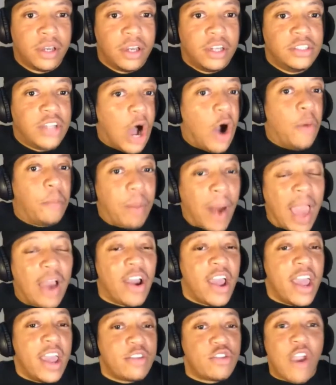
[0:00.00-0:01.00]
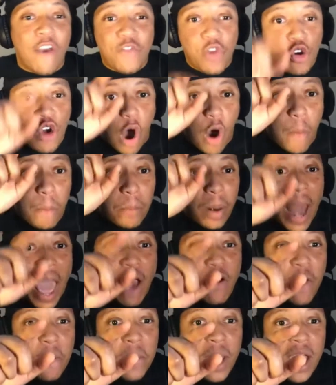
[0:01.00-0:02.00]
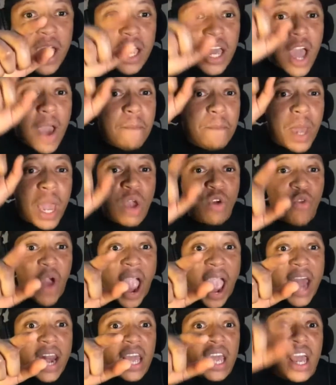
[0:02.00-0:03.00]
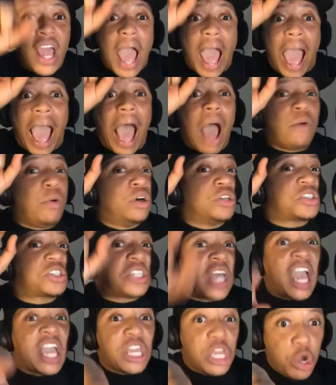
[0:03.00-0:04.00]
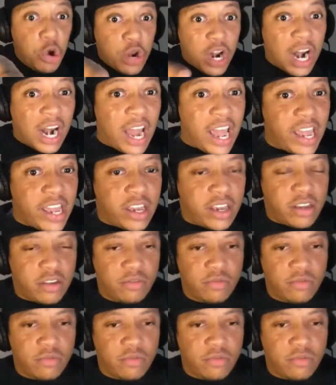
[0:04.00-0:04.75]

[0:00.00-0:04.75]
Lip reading: Don't play. If you're going to play with me, be ready. I will send you the link.